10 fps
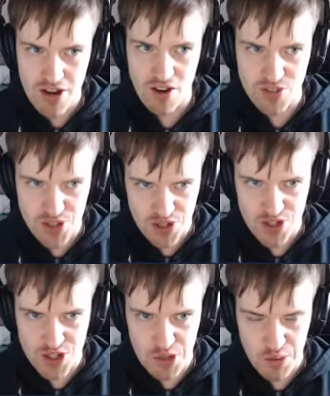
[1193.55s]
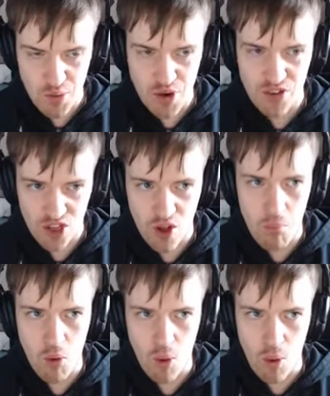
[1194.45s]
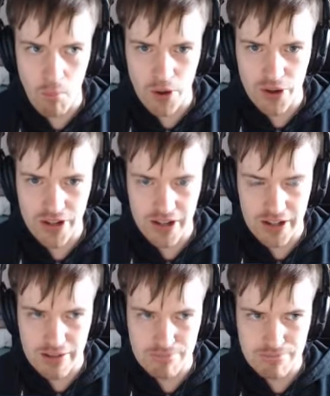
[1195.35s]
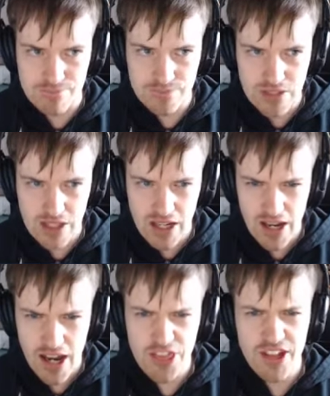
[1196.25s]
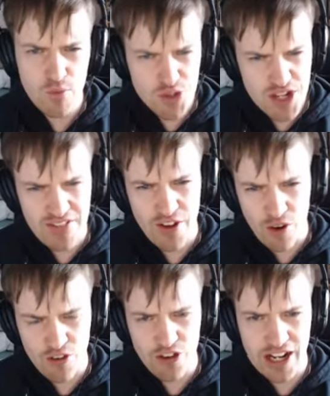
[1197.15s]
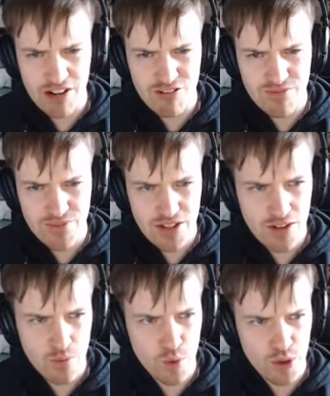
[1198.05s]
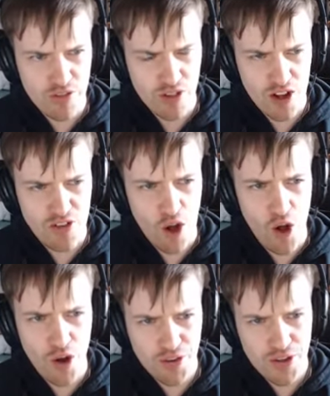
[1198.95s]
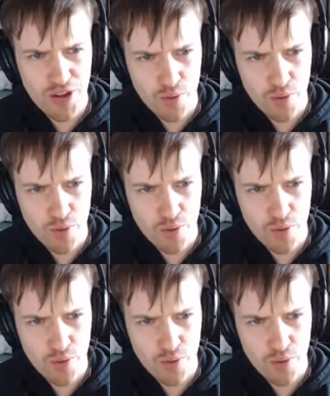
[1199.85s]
Obviously, this is worth a lot more, but um, I think we'll take that off for now. We'll live life hard.